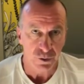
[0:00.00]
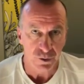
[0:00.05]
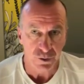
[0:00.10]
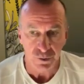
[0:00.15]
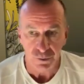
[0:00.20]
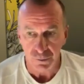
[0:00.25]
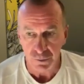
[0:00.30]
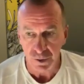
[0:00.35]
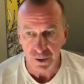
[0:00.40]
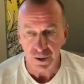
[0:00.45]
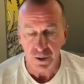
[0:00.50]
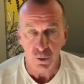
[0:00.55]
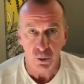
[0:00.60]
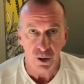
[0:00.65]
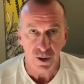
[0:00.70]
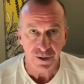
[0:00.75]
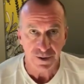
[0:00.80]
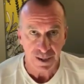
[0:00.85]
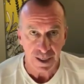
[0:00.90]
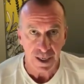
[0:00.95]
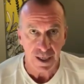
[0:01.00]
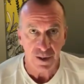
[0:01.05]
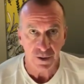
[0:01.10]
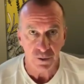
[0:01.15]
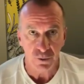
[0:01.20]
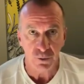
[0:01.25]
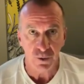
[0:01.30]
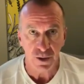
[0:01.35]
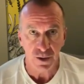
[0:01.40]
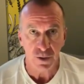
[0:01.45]
you know, really quite
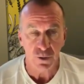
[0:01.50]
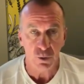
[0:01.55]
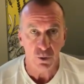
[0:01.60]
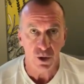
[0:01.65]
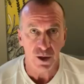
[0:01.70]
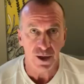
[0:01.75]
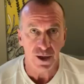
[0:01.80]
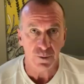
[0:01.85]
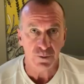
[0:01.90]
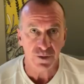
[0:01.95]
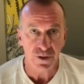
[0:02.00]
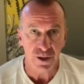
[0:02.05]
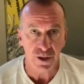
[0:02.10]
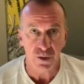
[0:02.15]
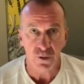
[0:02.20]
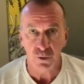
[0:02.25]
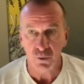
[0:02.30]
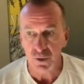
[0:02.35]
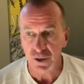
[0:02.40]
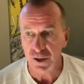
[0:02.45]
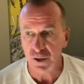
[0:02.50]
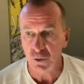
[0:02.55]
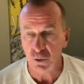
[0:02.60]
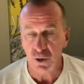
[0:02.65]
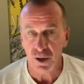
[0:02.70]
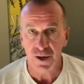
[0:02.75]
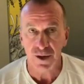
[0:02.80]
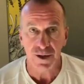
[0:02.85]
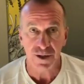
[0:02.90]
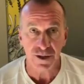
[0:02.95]
down and really quite upset or really
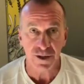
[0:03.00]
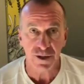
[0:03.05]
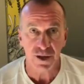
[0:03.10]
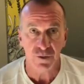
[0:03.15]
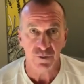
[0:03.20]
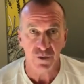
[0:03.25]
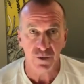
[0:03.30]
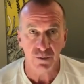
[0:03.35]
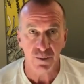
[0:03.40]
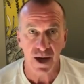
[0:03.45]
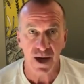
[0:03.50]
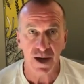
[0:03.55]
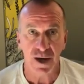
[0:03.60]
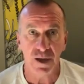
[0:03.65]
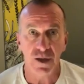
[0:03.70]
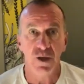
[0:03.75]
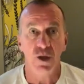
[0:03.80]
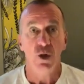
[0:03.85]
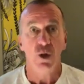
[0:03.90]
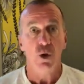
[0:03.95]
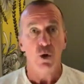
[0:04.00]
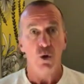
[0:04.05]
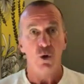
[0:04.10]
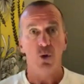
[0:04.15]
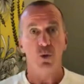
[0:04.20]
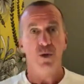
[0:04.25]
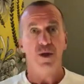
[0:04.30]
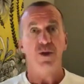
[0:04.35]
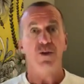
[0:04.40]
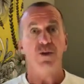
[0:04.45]
quite in a suffered manner.
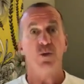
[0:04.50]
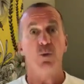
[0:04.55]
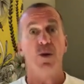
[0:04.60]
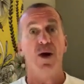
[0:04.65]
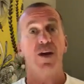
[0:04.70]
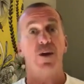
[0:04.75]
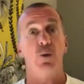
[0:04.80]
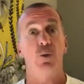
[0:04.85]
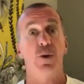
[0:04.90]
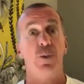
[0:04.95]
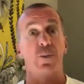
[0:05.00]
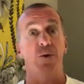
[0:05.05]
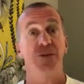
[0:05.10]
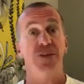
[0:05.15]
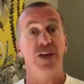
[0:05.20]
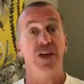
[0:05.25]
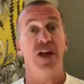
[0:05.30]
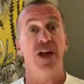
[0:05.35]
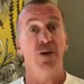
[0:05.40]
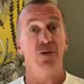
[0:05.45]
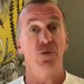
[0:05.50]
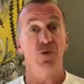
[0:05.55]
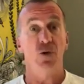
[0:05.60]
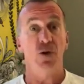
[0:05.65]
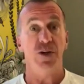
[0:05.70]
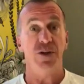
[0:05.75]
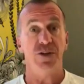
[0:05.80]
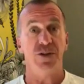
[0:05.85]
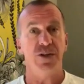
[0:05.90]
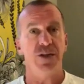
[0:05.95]
Or we, the way that we present our
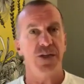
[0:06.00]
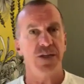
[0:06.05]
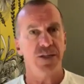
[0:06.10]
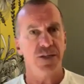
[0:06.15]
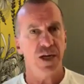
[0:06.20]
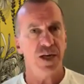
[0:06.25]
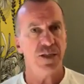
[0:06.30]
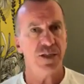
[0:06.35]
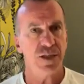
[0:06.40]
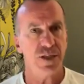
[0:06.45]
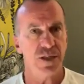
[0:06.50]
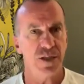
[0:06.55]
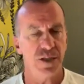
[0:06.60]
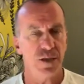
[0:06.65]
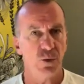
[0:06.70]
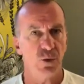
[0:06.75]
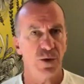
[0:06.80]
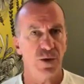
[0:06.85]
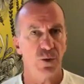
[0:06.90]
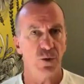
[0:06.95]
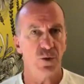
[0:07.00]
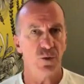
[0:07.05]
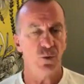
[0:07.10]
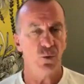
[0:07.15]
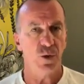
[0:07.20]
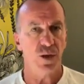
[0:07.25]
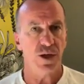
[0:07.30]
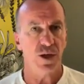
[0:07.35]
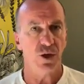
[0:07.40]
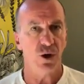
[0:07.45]
voice, the intensity that we,
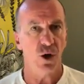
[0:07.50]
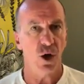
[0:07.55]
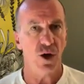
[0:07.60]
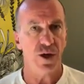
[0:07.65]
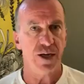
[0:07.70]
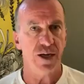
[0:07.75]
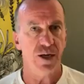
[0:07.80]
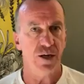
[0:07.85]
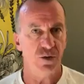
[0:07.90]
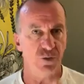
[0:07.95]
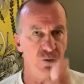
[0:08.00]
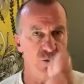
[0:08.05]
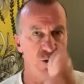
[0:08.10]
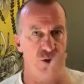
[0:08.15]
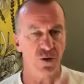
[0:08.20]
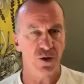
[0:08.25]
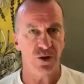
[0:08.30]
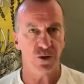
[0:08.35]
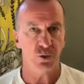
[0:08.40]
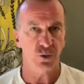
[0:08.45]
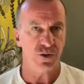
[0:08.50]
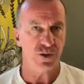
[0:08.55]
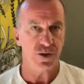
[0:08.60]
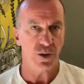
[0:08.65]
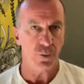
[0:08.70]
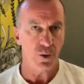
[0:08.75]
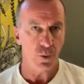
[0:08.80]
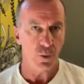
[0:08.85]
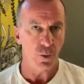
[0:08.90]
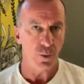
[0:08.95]
we can lock in and focus with
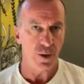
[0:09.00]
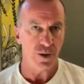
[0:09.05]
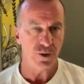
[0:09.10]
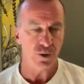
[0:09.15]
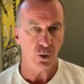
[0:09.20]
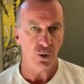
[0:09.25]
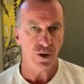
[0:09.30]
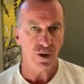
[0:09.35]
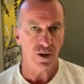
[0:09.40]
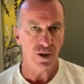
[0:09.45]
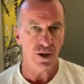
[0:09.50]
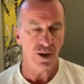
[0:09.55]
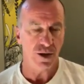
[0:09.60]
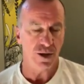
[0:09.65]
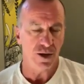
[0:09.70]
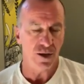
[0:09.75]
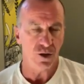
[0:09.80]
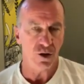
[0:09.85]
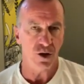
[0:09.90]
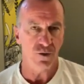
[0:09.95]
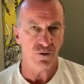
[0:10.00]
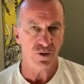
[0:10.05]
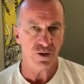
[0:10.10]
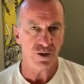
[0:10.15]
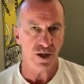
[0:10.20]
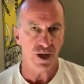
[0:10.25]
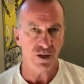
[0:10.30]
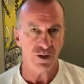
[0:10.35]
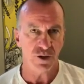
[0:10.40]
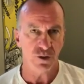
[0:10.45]
someone when we're talking in a
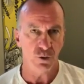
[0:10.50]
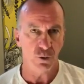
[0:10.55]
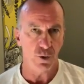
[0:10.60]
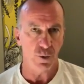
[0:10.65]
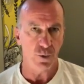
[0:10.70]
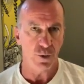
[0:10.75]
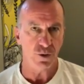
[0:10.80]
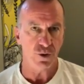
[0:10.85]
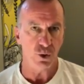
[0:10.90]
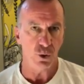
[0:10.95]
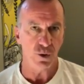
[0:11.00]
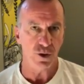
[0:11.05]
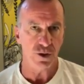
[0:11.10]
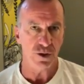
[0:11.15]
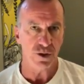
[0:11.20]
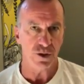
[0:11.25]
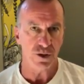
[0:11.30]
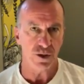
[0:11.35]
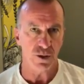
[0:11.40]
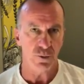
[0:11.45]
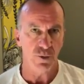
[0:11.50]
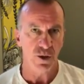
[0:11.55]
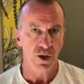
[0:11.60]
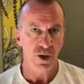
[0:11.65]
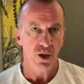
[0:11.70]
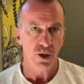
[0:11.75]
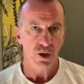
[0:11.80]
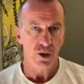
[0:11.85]
conversation or when we're talking to them.